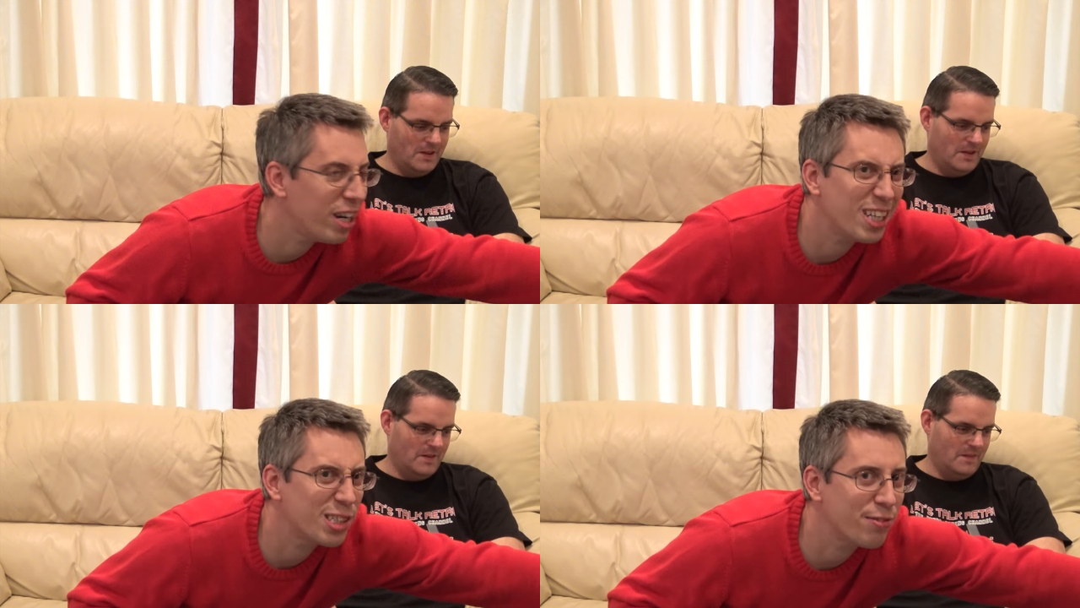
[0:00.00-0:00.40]

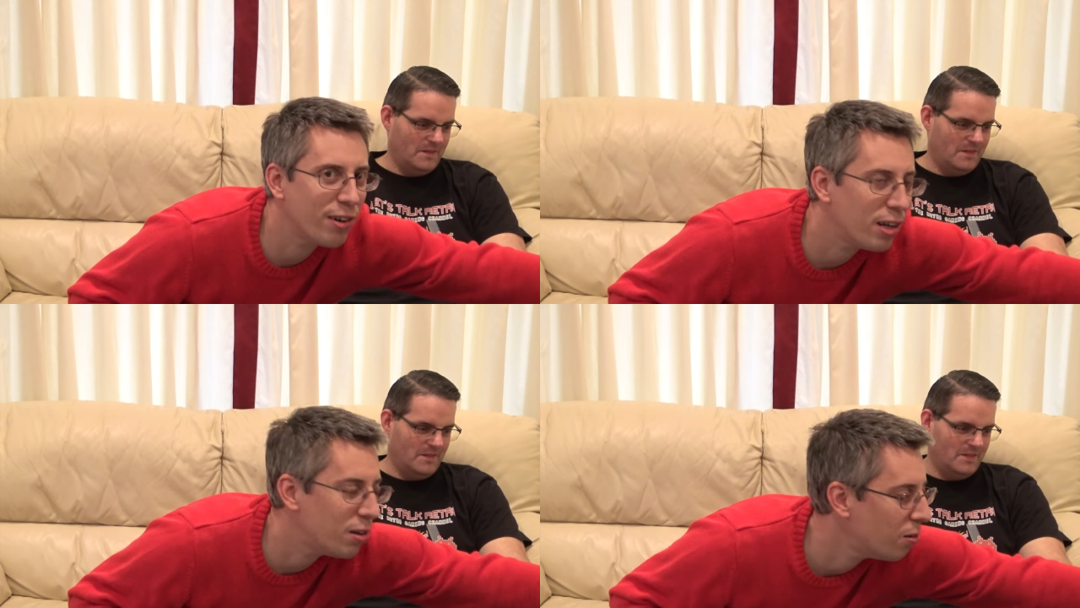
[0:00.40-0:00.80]
Speaker 1: really into
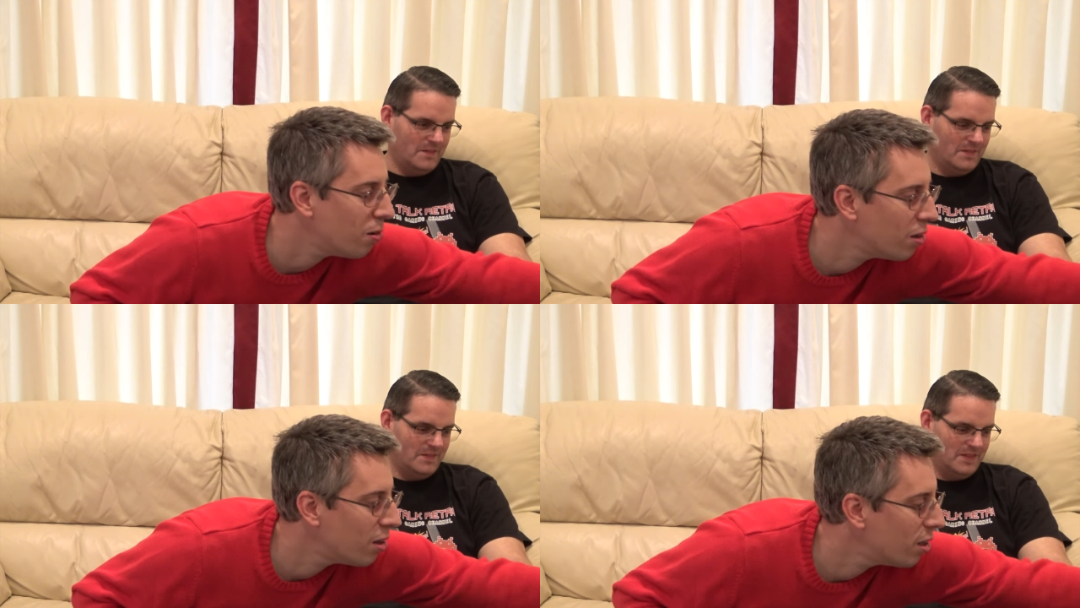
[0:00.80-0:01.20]
vinyl.
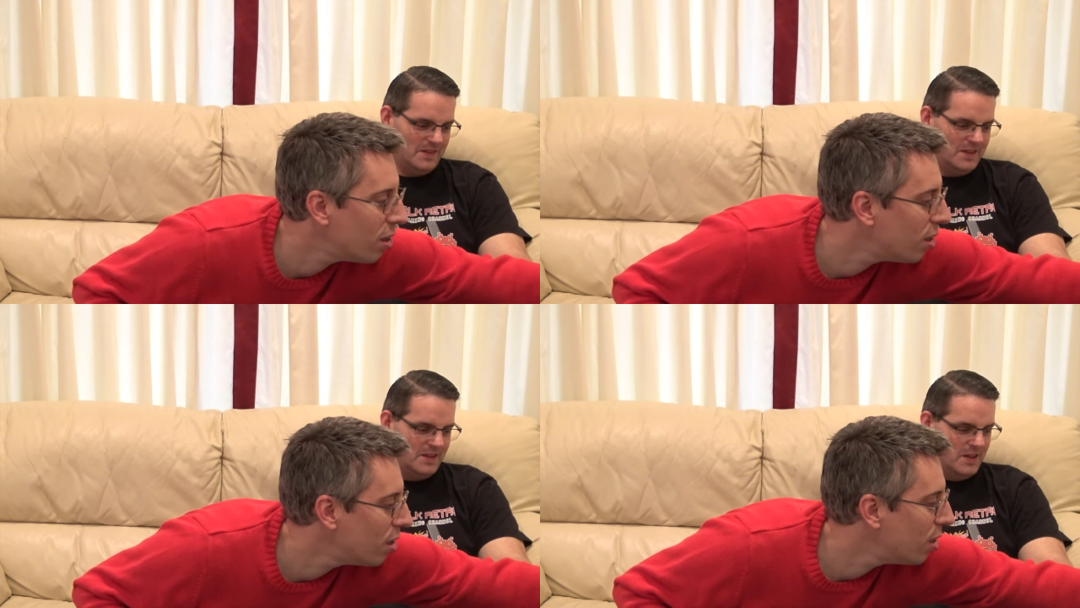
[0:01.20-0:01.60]

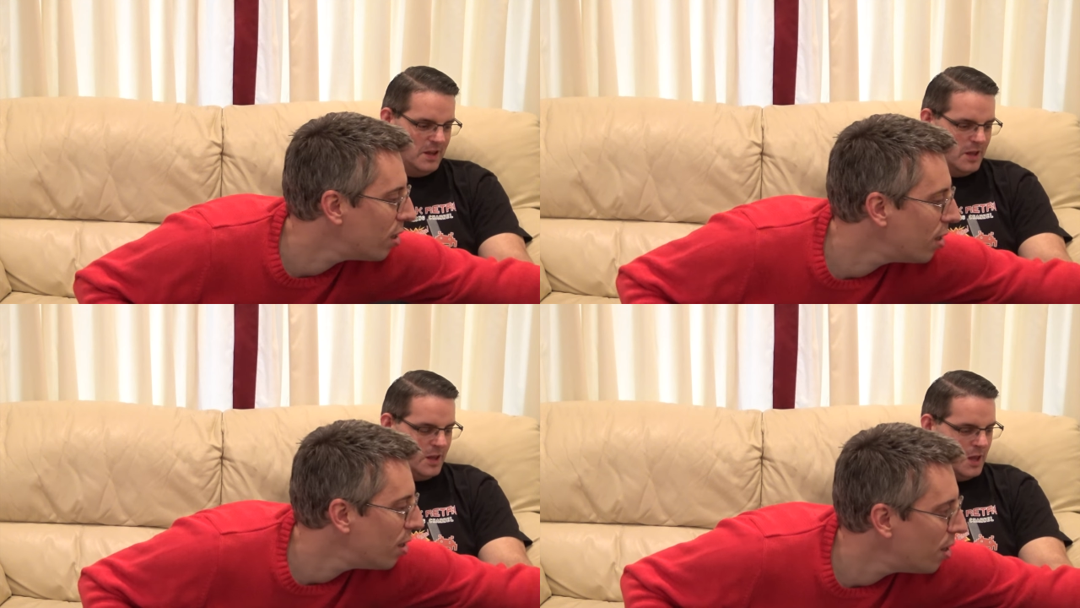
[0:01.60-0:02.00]

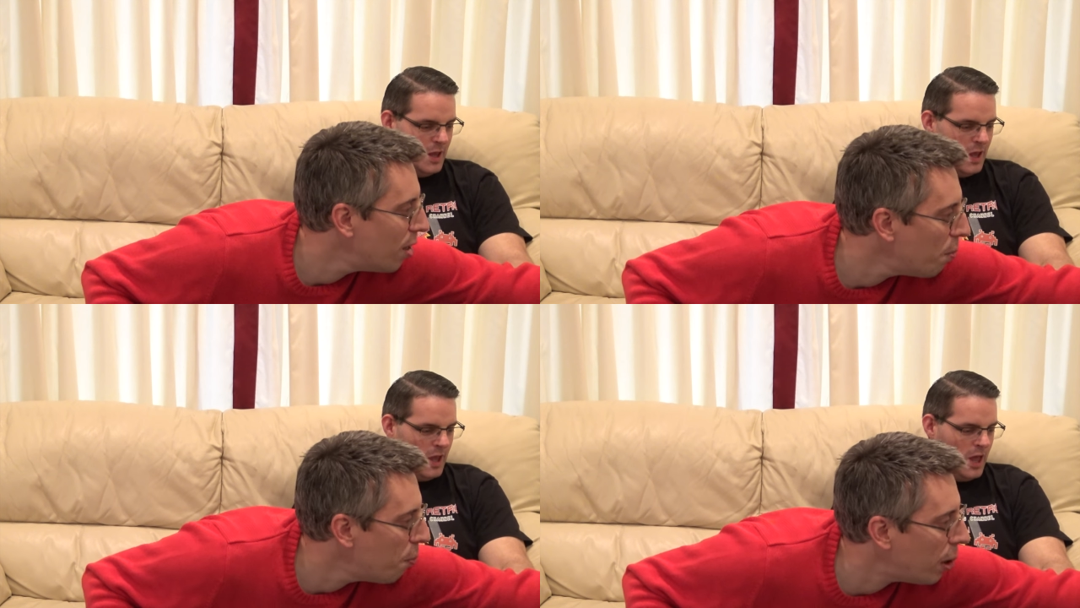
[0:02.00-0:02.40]

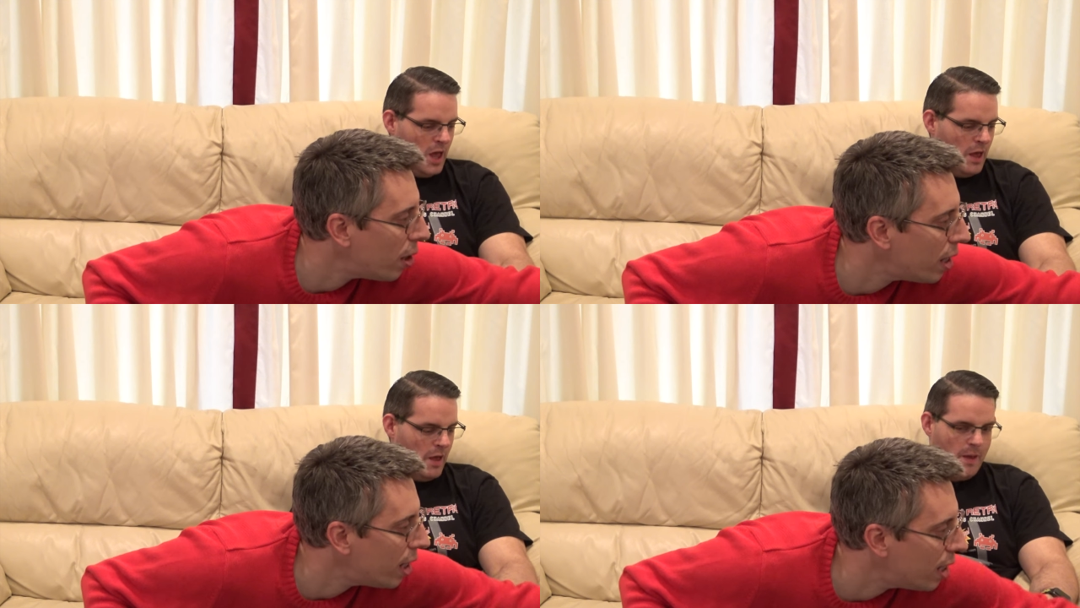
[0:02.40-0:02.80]

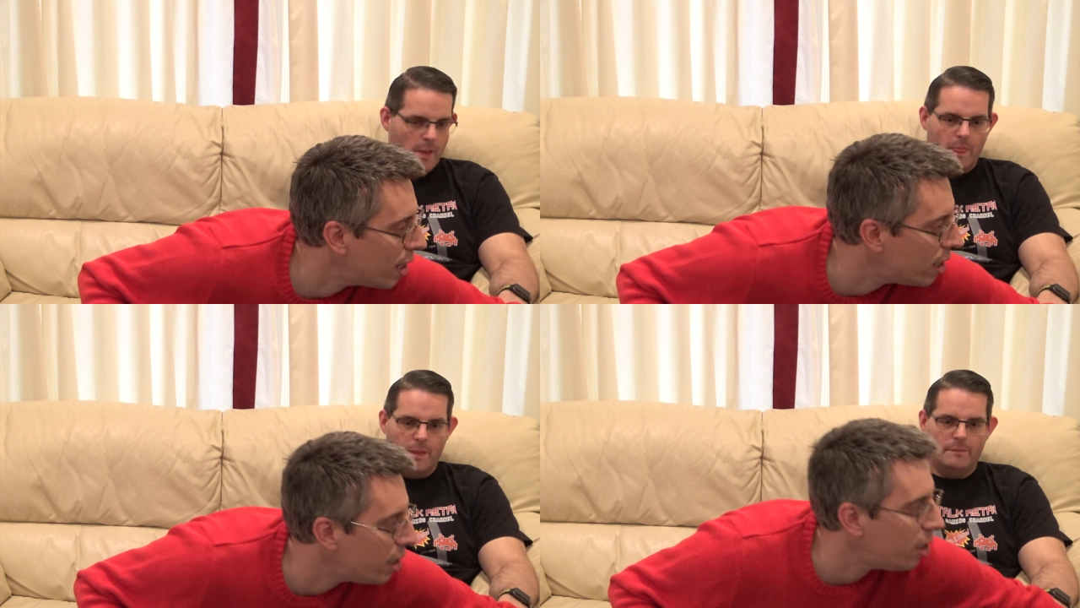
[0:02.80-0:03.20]
But
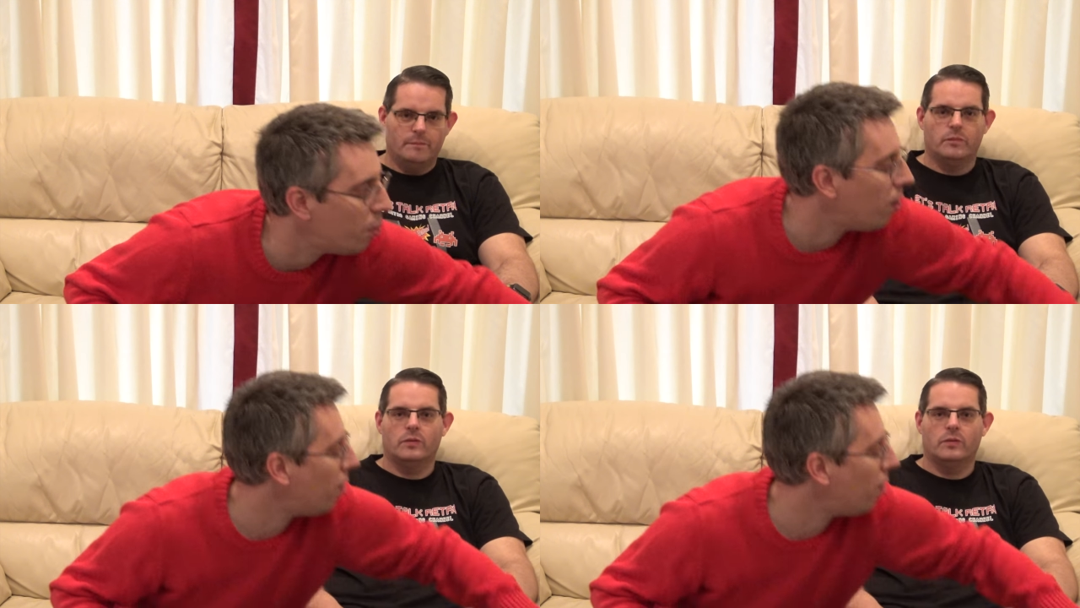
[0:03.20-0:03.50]
you